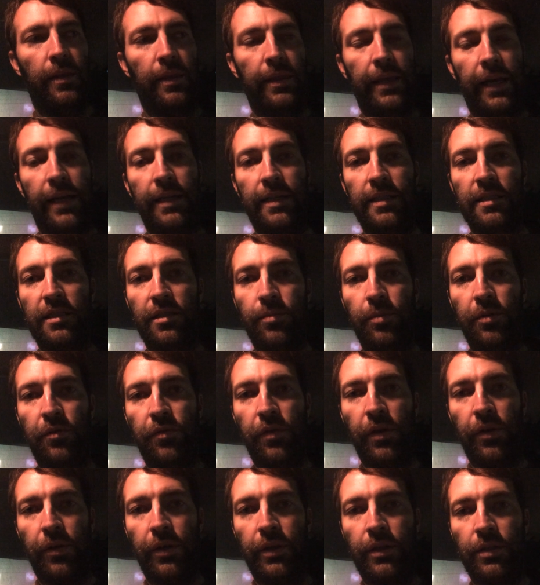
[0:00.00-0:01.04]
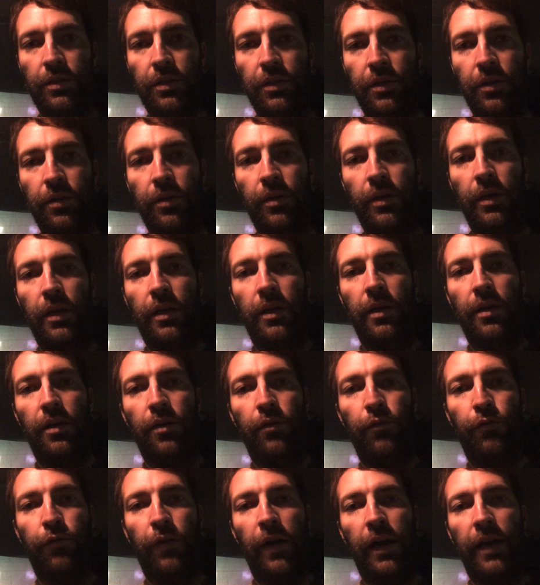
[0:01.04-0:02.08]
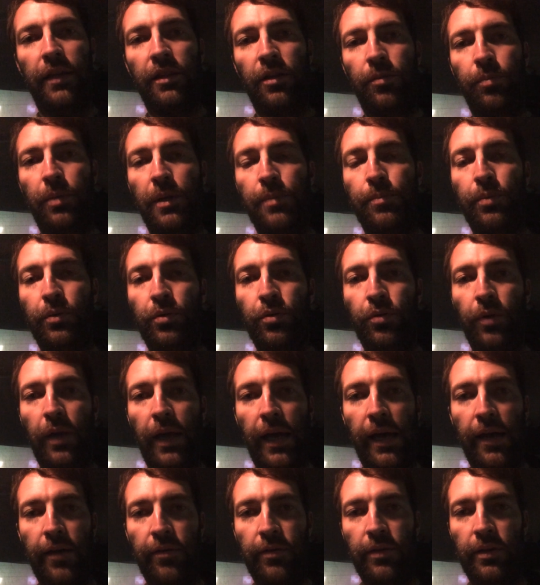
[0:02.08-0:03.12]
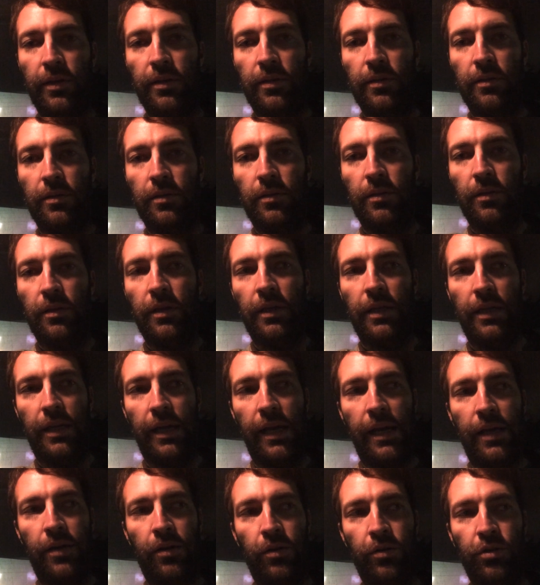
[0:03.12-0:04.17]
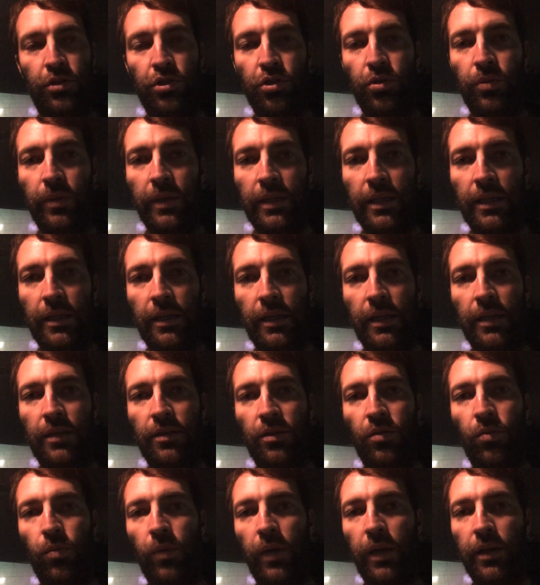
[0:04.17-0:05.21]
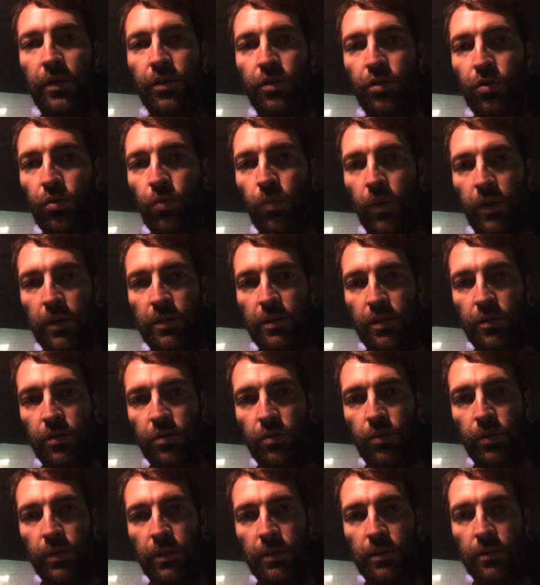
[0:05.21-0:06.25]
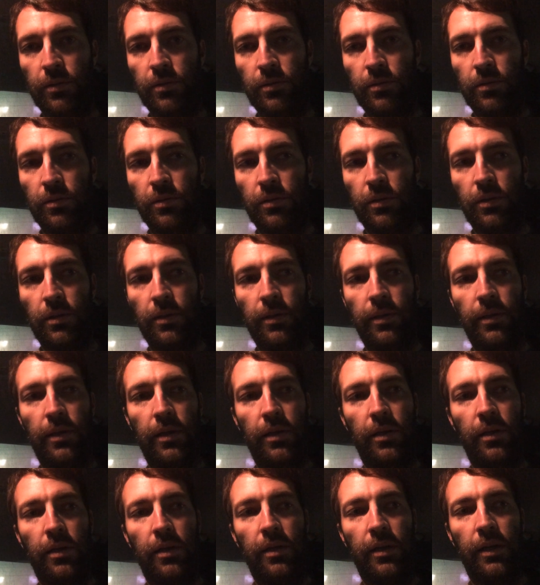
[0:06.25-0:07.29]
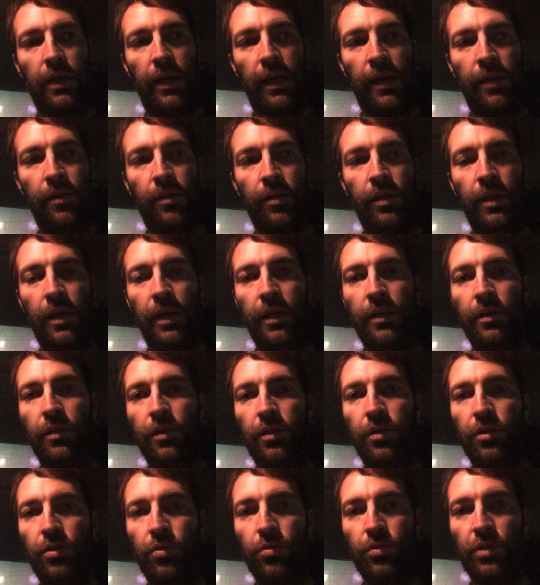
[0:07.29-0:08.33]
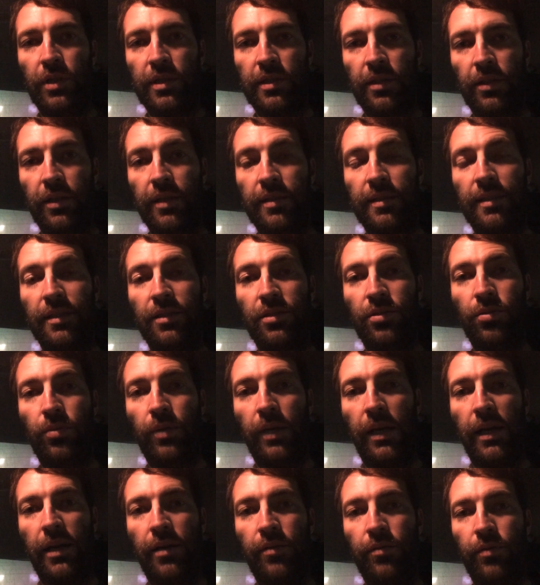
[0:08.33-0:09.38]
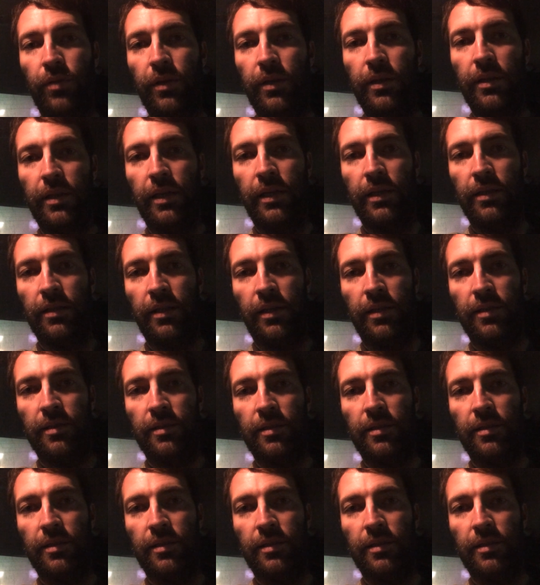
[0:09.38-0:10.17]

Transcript: That needs to be very clear. Find the people who have it and are doing it in the way you want to do it. and then you just listen to everything they